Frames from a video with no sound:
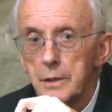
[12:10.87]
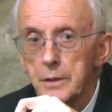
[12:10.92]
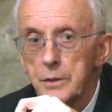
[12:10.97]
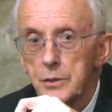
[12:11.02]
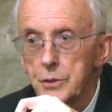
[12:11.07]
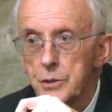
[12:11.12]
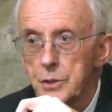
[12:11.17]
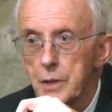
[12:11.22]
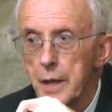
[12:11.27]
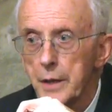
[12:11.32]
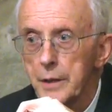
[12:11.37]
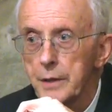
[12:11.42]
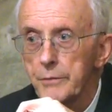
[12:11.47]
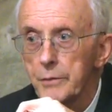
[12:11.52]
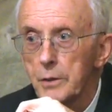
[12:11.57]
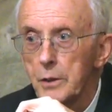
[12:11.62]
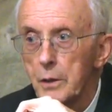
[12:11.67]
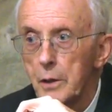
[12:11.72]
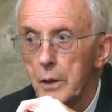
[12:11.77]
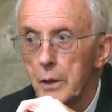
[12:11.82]
Son
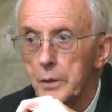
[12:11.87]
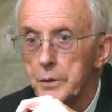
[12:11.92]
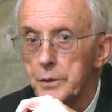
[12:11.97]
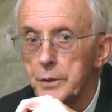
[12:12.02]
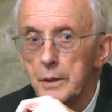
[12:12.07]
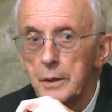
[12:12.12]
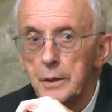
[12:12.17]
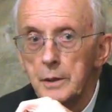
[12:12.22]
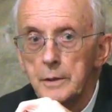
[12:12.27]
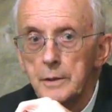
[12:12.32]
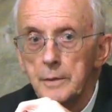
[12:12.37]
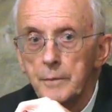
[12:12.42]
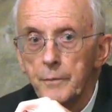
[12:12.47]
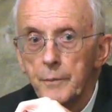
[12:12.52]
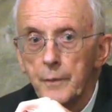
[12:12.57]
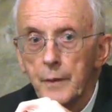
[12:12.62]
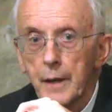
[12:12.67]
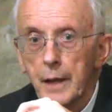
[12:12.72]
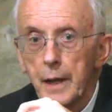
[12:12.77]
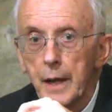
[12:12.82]
of God,
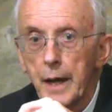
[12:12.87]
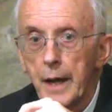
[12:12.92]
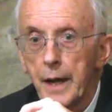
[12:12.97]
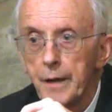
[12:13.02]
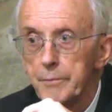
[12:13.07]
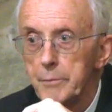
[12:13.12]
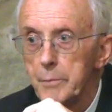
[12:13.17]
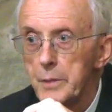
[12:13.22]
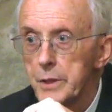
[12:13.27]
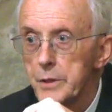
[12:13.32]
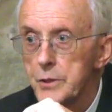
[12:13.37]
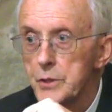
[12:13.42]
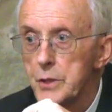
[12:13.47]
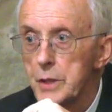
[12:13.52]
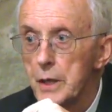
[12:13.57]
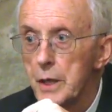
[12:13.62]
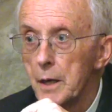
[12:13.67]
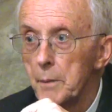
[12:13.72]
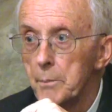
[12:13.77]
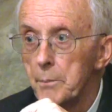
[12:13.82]
have
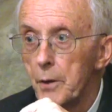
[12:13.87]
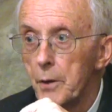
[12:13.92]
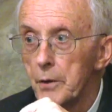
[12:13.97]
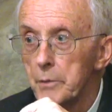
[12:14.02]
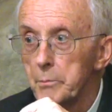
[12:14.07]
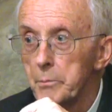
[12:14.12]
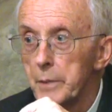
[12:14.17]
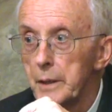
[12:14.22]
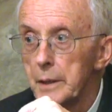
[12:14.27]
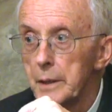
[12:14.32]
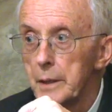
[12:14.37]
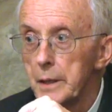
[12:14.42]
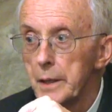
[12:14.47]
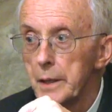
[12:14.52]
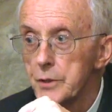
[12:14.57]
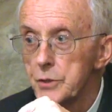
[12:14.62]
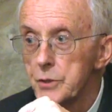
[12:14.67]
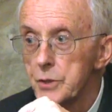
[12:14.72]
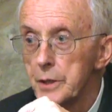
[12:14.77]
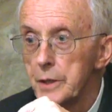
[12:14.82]
mercy upon me,
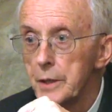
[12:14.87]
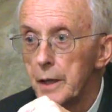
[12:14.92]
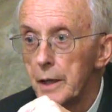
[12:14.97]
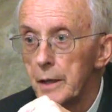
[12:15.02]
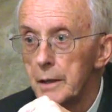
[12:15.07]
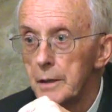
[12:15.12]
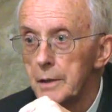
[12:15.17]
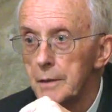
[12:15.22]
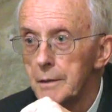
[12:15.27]
a sinner.